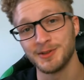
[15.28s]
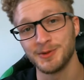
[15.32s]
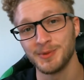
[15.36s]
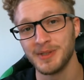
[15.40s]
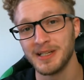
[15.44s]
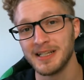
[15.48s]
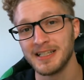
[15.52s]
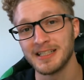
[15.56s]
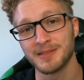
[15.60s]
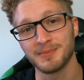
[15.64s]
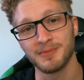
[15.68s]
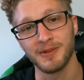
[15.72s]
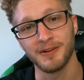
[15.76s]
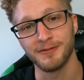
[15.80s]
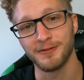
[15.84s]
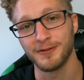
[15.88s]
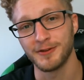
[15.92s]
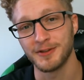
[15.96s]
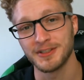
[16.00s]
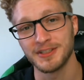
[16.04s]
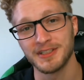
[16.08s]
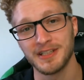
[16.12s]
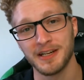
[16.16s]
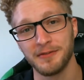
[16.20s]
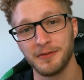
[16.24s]
week. It's my
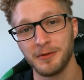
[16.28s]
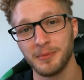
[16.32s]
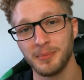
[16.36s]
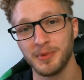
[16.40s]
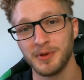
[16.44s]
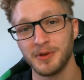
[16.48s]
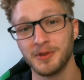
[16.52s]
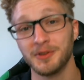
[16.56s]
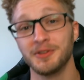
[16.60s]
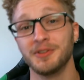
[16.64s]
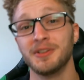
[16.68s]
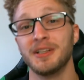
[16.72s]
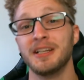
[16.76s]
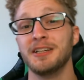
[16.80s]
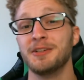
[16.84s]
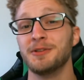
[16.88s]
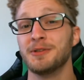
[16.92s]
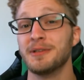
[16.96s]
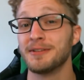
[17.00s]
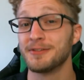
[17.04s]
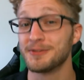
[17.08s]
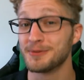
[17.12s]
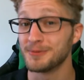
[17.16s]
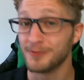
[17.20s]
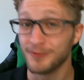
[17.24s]
first ever build. I do
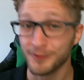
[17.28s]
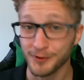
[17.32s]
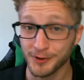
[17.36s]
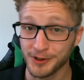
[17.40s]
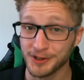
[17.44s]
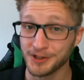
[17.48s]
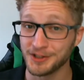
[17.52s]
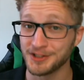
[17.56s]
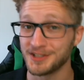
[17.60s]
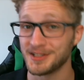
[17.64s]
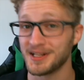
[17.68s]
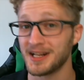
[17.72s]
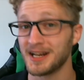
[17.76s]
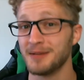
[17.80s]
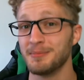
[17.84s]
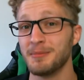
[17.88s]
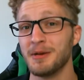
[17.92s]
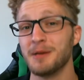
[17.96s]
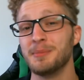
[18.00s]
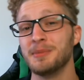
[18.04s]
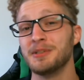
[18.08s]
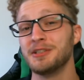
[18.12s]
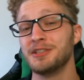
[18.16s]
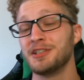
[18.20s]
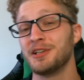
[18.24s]
have some footage that I might
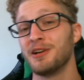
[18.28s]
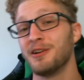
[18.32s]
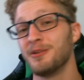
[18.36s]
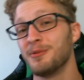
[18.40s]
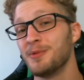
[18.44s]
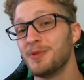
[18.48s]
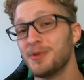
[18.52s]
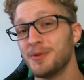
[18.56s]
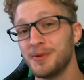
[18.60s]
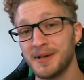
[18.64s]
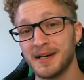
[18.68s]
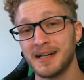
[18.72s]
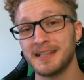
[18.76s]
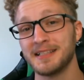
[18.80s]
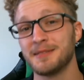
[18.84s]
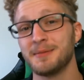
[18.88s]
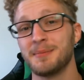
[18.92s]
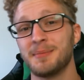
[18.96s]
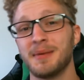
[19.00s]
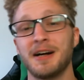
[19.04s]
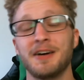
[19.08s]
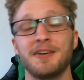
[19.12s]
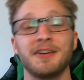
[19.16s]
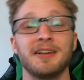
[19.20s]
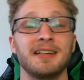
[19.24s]
be sharing with you guys
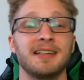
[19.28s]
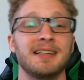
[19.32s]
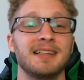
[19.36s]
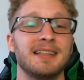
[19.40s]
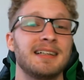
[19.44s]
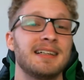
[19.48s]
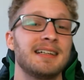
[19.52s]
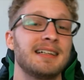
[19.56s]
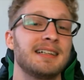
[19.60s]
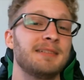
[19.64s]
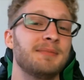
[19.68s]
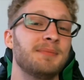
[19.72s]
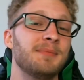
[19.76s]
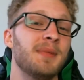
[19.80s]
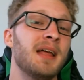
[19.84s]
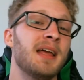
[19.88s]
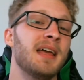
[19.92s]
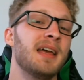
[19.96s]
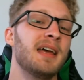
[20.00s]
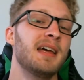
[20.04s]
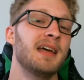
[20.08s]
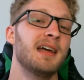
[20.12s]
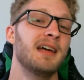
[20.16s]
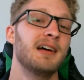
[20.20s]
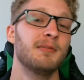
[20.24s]
about it. Um,
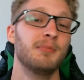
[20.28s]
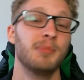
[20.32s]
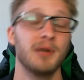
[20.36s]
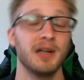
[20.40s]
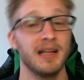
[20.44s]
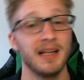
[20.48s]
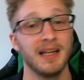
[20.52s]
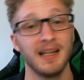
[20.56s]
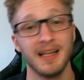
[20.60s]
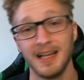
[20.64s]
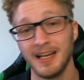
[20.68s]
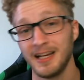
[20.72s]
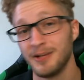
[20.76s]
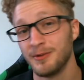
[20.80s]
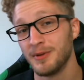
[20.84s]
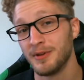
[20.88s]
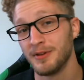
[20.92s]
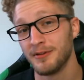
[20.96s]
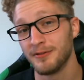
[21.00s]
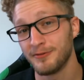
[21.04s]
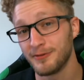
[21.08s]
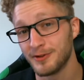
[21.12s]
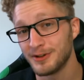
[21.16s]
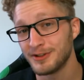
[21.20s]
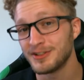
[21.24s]
but anyway, the
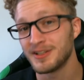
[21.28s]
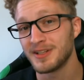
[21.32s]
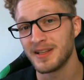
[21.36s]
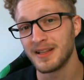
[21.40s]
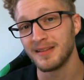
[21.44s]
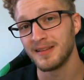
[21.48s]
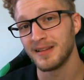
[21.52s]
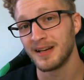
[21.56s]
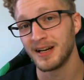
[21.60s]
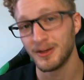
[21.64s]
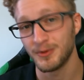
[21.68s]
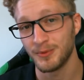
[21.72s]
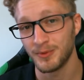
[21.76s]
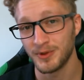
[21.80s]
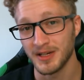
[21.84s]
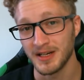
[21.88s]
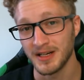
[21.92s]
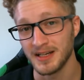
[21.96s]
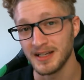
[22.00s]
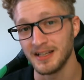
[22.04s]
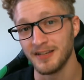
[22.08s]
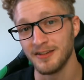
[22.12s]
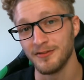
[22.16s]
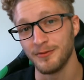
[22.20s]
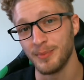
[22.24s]
first thing that I wanted to
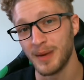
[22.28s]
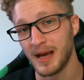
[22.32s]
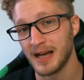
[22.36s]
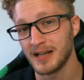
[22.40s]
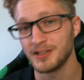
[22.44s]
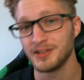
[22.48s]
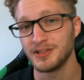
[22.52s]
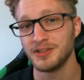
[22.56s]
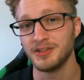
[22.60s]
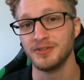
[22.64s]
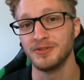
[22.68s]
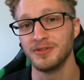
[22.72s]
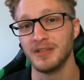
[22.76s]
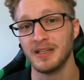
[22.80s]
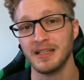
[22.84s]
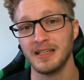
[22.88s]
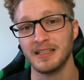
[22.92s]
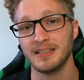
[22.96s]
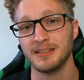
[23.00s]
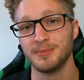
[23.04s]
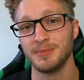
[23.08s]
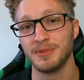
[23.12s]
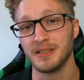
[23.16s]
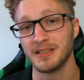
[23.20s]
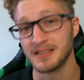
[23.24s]
give back to you guys
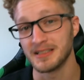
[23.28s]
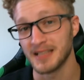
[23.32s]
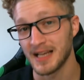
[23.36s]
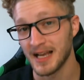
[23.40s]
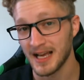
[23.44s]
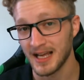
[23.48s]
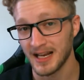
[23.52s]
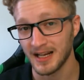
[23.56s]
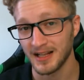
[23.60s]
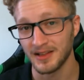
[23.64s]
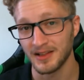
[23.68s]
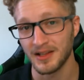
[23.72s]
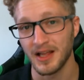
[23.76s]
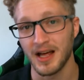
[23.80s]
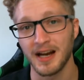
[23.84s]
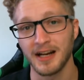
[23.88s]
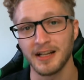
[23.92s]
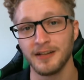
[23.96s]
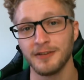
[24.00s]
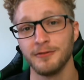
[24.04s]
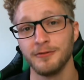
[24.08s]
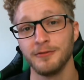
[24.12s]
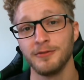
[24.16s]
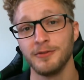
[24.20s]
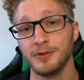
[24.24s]
because I had a lot of
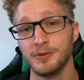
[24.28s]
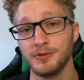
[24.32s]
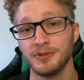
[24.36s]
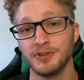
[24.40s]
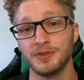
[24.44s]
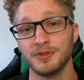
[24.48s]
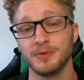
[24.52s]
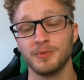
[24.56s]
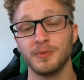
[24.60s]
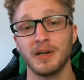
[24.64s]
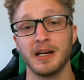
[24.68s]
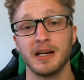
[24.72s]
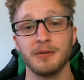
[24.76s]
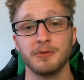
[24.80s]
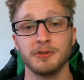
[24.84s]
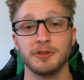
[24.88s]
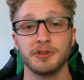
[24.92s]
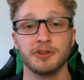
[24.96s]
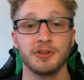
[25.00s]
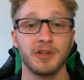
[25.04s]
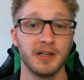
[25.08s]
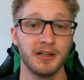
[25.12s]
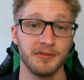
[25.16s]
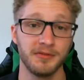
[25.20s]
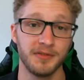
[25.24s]
confusion when I was
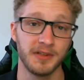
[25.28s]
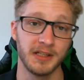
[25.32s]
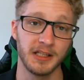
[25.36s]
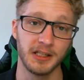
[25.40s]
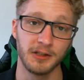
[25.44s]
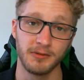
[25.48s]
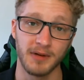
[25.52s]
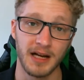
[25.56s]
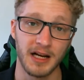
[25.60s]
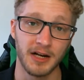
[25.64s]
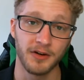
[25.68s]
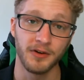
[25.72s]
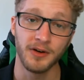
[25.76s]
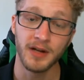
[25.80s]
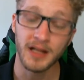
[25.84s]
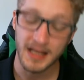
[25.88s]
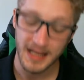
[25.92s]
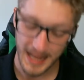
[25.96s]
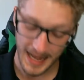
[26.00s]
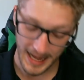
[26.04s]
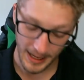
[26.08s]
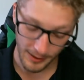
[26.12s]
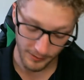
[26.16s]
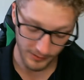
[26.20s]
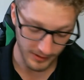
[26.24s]
trying to figure out
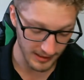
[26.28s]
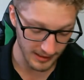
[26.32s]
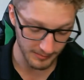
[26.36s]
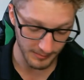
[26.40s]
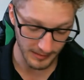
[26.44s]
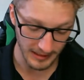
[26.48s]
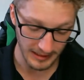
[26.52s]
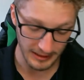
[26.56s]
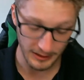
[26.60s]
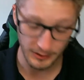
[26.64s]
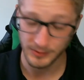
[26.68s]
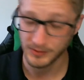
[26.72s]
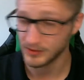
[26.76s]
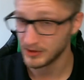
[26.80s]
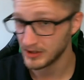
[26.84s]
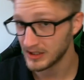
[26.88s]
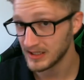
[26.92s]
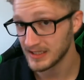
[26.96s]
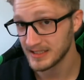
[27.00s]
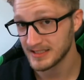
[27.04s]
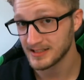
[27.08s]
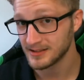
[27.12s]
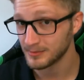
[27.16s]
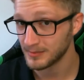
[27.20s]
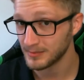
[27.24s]
how to get my own
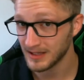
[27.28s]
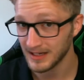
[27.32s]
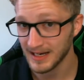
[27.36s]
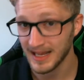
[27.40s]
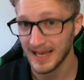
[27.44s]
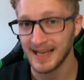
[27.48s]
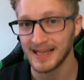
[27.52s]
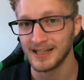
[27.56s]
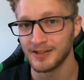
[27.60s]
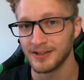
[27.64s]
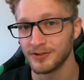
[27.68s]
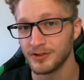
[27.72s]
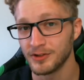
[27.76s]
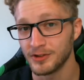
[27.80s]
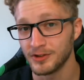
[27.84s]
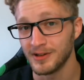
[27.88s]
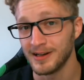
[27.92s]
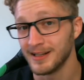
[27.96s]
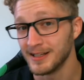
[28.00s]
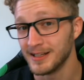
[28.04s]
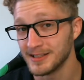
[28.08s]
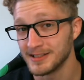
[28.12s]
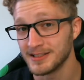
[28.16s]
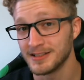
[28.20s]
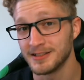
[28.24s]
custom layout
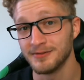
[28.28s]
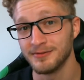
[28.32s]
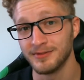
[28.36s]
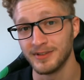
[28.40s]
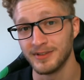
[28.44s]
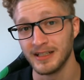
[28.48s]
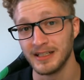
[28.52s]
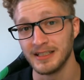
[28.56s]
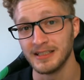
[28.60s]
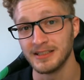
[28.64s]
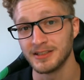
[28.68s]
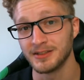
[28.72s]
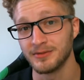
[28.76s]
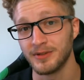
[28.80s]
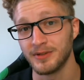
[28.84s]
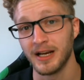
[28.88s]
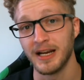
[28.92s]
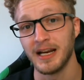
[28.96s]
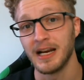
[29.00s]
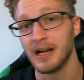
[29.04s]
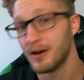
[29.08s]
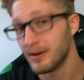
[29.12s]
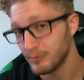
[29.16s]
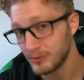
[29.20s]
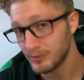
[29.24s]
on this device, right?
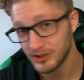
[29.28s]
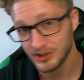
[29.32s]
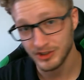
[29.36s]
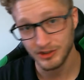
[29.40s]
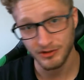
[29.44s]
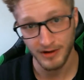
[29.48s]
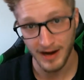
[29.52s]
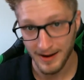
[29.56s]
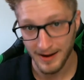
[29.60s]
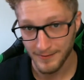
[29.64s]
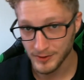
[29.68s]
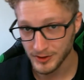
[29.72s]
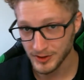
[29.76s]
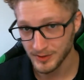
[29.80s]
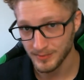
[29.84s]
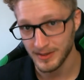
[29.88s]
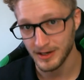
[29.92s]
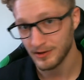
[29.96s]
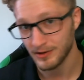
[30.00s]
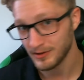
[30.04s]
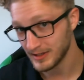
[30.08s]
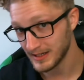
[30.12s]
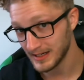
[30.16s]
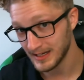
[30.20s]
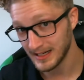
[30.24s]
Now, I'm just your average
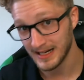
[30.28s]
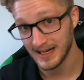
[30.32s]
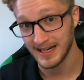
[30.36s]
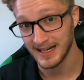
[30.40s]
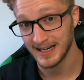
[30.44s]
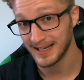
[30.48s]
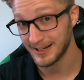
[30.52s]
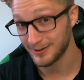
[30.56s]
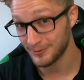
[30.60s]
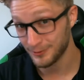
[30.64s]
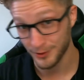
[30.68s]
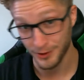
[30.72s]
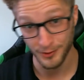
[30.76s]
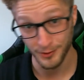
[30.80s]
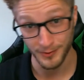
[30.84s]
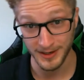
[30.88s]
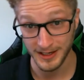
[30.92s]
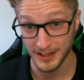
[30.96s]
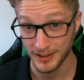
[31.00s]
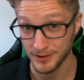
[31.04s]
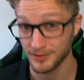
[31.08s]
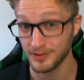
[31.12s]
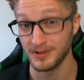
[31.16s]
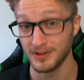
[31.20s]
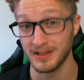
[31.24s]
American guy. I don't know any
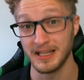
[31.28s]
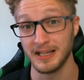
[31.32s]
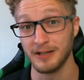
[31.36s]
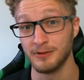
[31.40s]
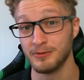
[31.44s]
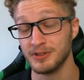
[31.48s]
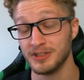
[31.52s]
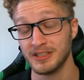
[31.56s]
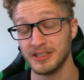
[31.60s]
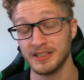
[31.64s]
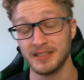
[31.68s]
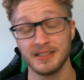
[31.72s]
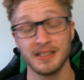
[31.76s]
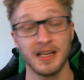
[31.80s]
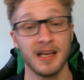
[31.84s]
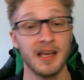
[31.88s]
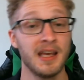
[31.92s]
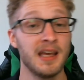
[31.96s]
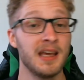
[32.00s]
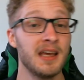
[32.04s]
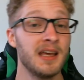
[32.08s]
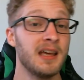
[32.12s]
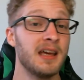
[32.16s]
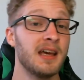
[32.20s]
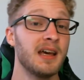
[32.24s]
other languages.
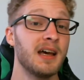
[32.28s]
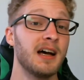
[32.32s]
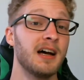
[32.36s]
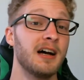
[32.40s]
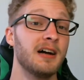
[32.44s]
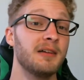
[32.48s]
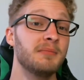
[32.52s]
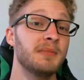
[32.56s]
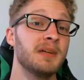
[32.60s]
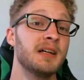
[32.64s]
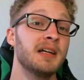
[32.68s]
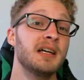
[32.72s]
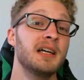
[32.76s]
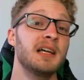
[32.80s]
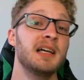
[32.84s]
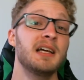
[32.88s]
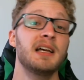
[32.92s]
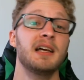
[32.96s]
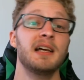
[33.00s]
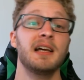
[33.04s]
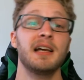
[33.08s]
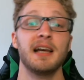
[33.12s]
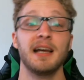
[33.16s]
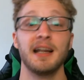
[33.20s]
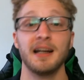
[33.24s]
Um,
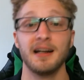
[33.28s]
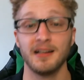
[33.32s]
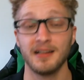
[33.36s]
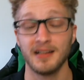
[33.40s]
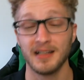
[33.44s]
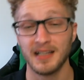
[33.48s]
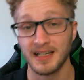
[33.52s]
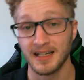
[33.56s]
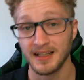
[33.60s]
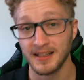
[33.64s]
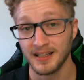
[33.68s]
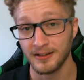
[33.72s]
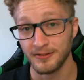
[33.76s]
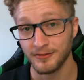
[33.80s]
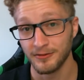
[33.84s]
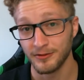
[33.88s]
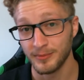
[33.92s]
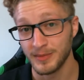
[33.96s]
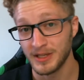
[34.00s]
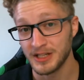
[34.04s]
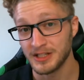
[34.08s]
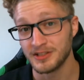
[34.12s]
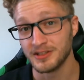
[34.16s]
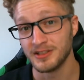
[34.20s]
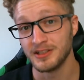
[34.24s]
and a lot of the
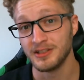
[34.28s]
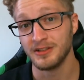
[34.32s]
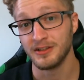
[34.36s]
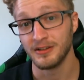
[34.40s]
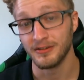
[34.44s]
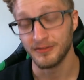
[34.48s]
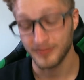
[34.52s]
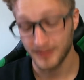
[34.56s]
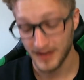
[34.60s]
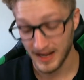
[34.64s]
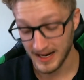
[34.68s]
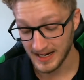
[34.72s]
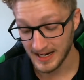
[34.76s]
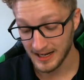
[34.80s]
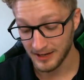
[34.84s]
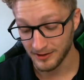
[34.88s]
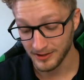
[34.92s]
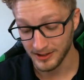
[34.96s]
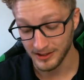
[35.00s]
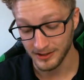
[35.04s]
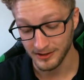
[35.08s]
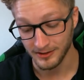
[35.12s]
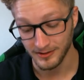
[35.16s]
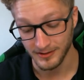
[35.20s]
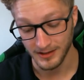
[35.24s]
information that you can find out
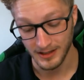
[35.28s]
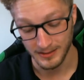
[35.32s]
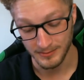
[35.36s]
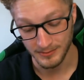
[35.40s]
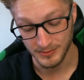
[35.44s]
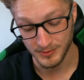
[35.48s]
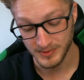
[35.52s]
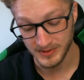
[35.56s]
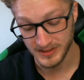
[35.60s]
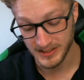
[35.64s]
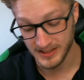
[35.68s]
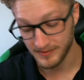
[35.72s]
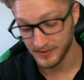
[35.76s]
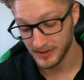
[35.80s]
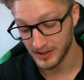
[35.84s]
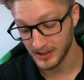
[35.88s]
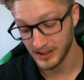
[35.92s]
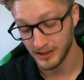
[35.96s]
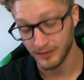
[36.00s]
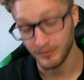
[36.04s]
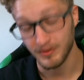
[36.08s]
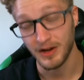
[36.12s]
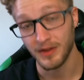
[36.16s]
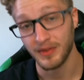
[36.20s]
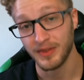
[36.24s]
here, um, specifically
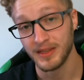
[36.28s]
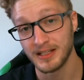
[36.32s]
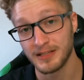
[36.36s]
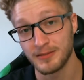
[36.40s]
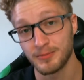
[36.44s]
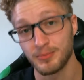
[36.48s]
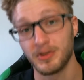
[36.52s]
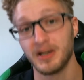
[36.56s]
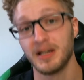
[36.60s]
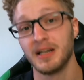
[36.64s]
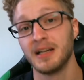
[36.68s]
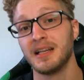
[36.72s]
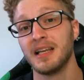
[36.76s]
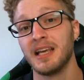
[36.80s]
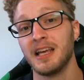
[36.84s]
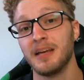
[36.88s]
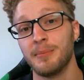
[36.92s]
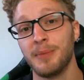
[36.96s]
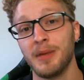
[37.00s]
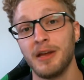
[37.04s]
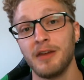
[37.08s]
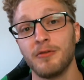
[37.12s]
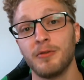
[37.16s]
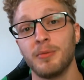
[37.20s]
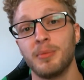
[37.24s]
around this brand,
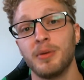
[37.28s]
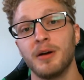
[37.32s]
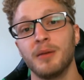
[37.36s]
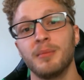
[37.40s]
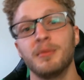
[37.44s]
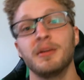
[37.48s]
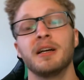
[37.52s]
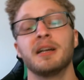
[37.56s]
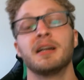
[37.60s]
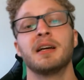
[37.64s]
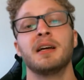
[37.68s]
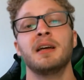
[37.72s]
KP Republic,